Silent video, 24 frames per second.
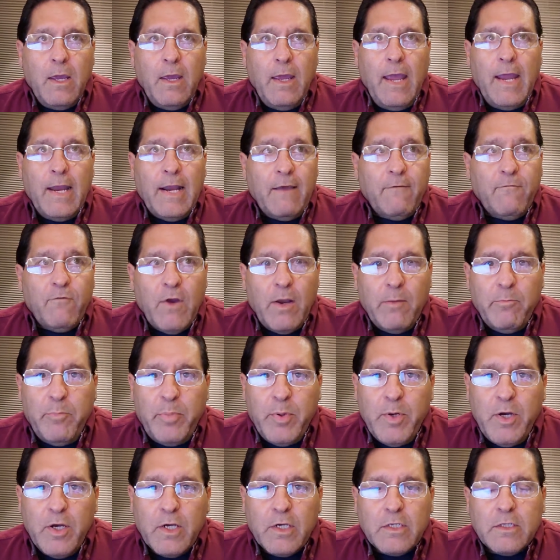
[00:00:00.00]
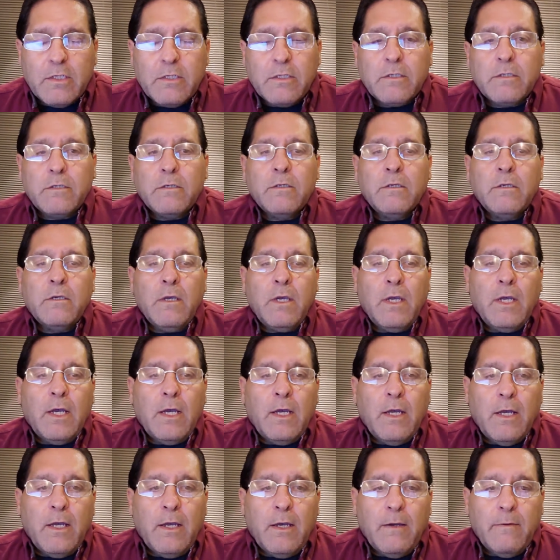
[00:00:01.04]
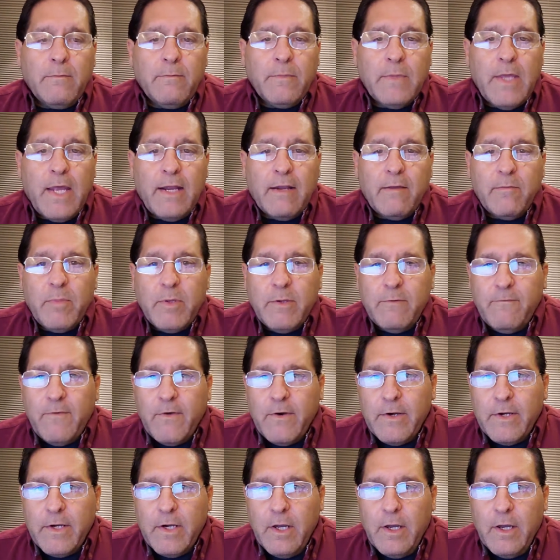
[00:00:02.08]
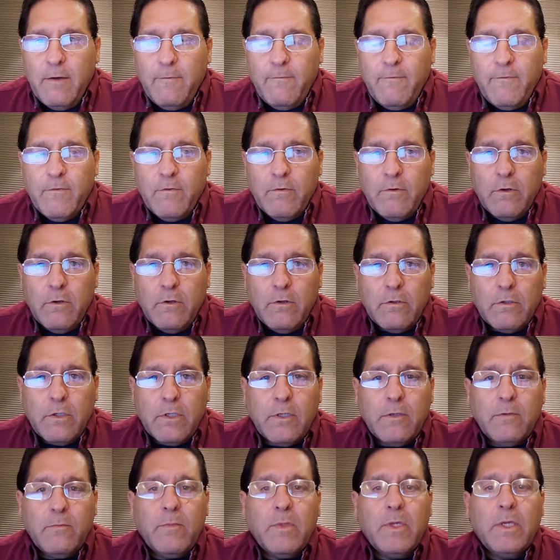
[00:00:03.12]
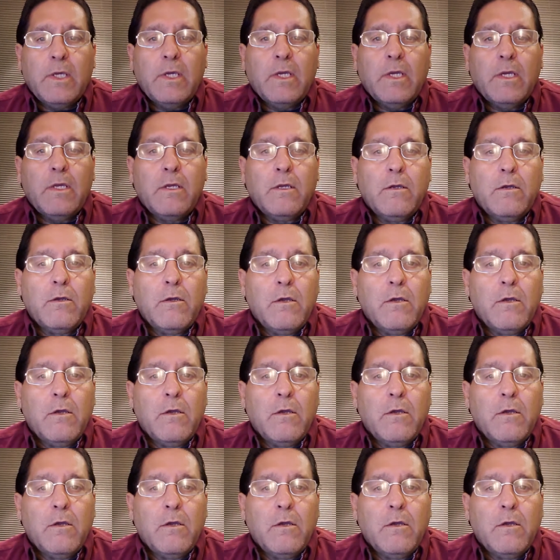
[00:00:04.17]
I've read books that have been very helpful to me.